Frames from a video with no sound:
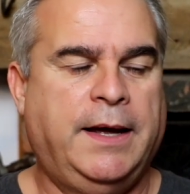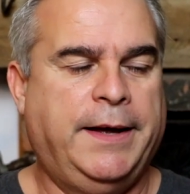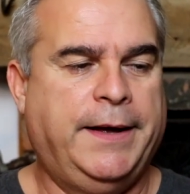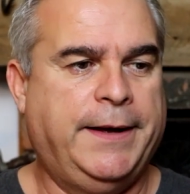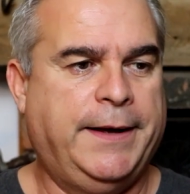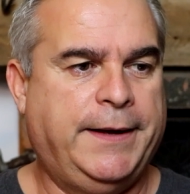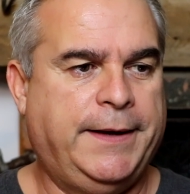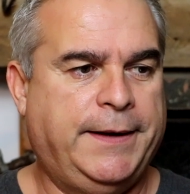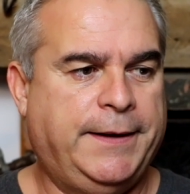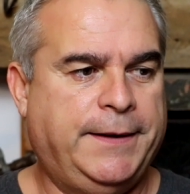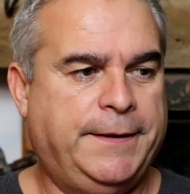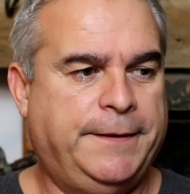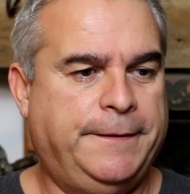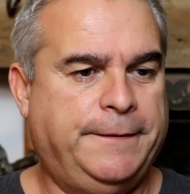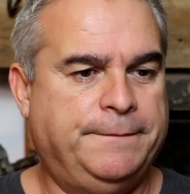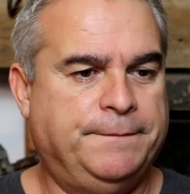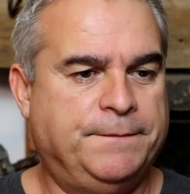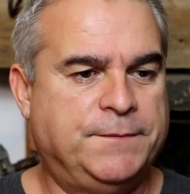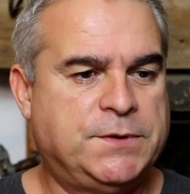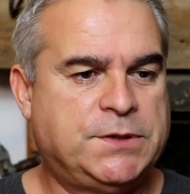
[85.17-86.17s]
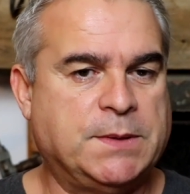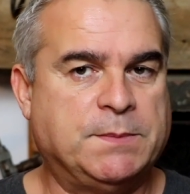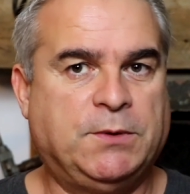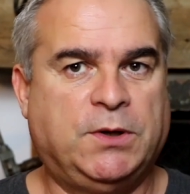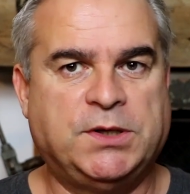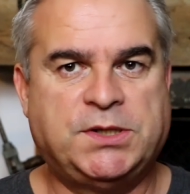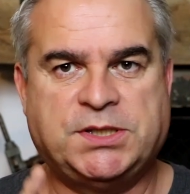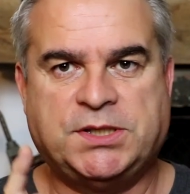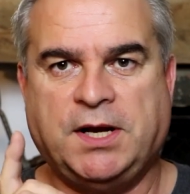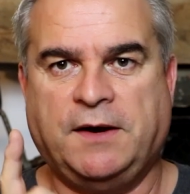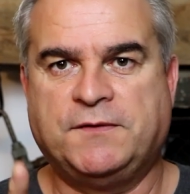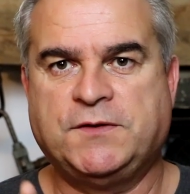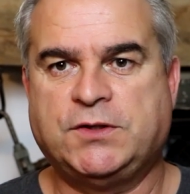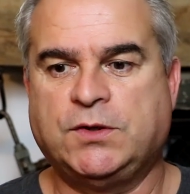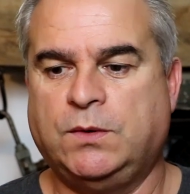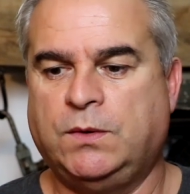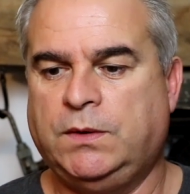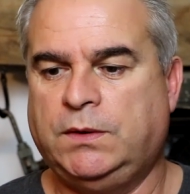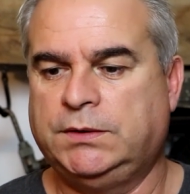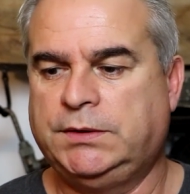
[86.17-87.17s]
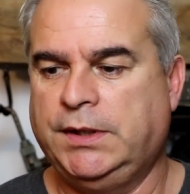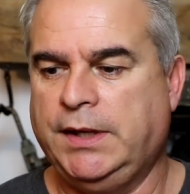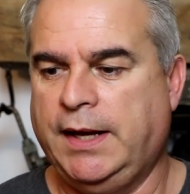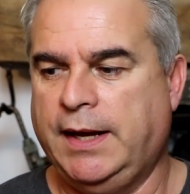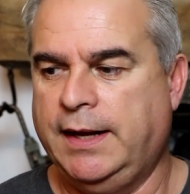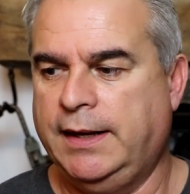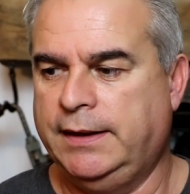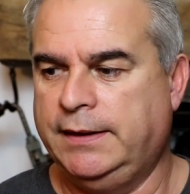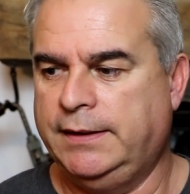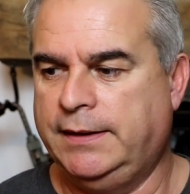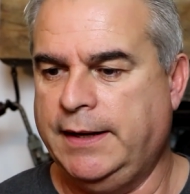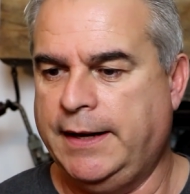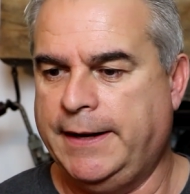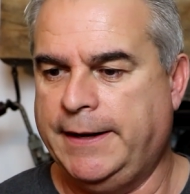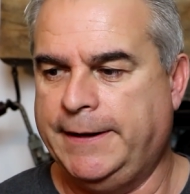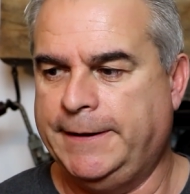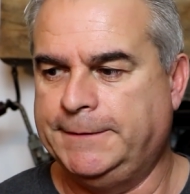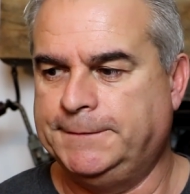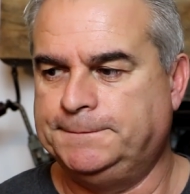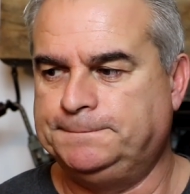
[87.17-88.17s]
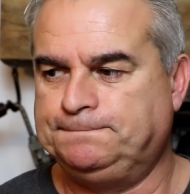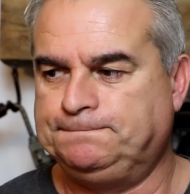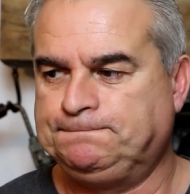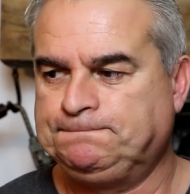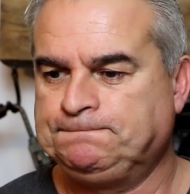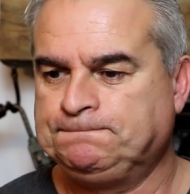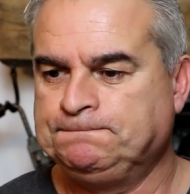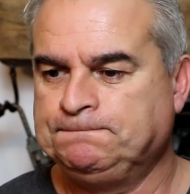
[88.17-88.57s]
Some good stuff sold, and